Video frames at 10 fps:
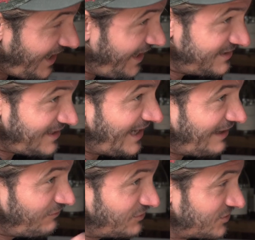haze they
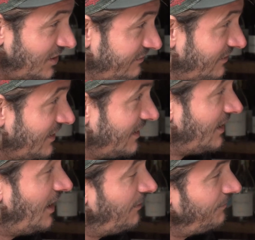have was mm. kind yeah.
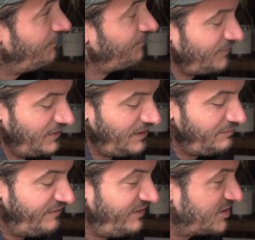of um, a
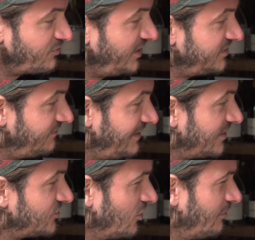bit of an inspiration for that
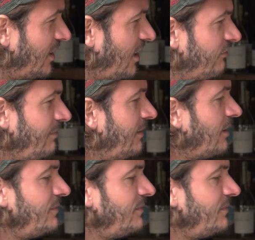song. But I remember, I